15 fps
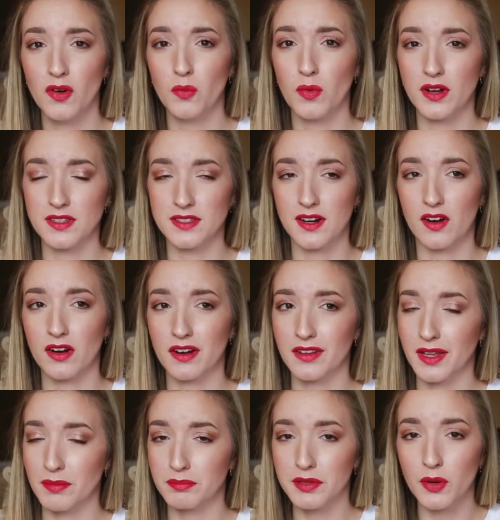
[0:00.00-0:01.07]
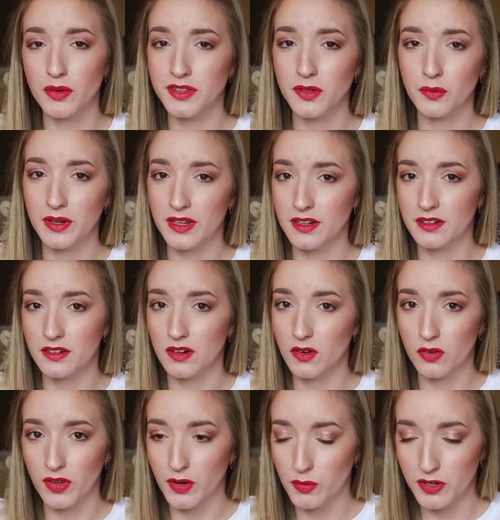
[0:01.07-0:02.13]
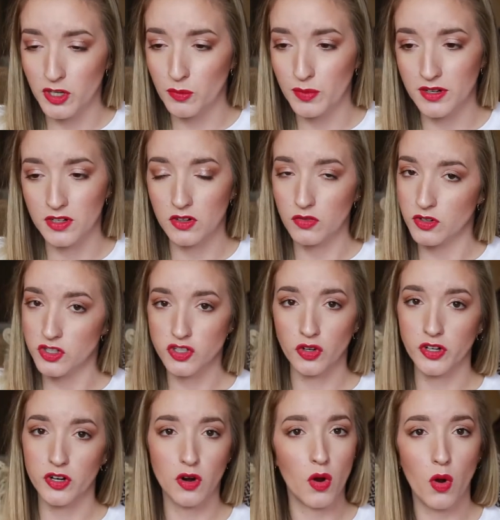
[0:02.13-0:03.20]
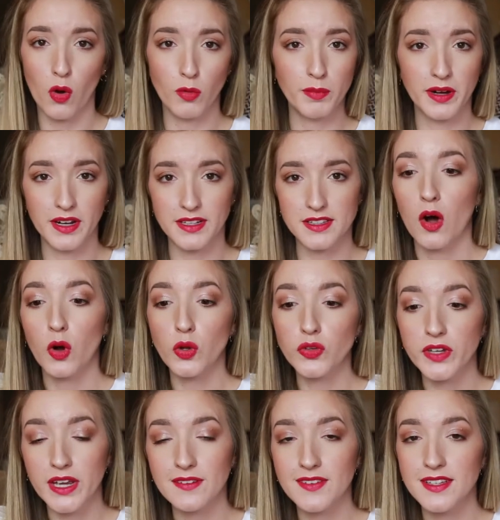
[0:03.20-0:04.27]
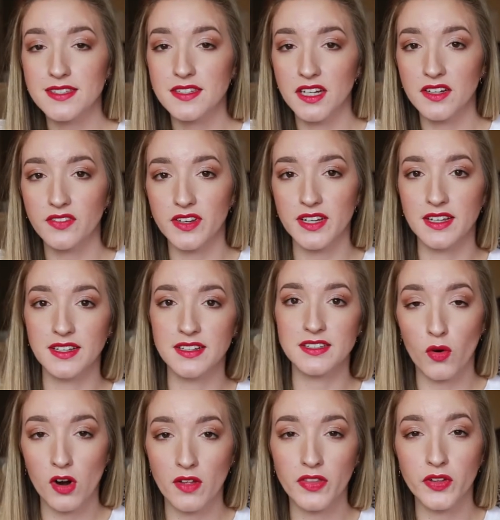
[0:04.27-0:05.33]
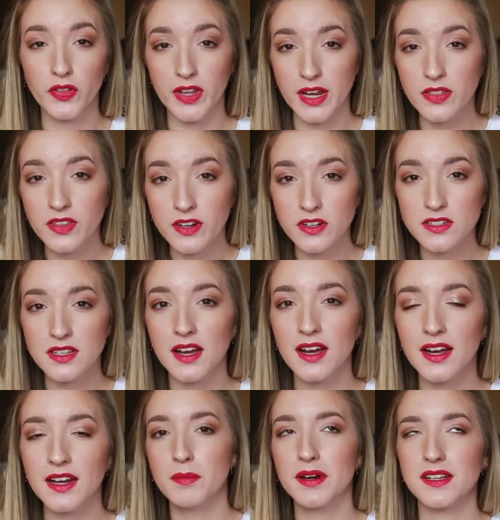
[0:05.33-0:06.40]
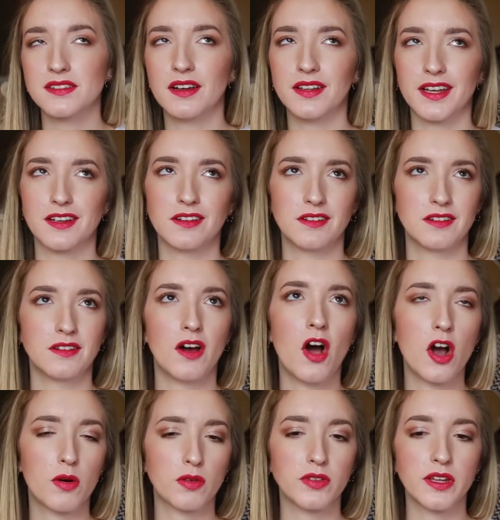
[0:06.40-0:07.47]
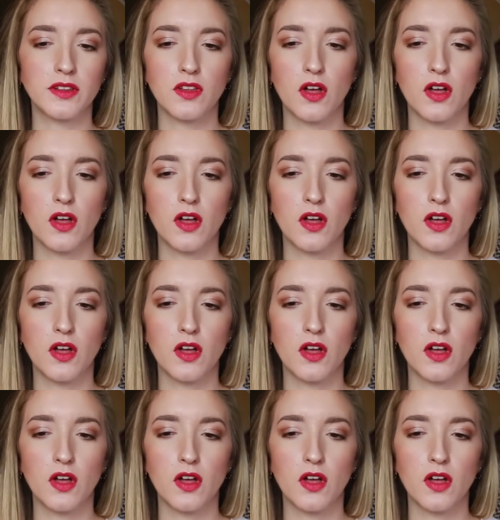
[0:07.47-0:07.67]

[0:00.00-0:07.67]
ones that aren't gonna like blow in the wind or like when you bend over show your whole butt. Old Navy stuff is more on the lengthier side, but it's not like awkwardly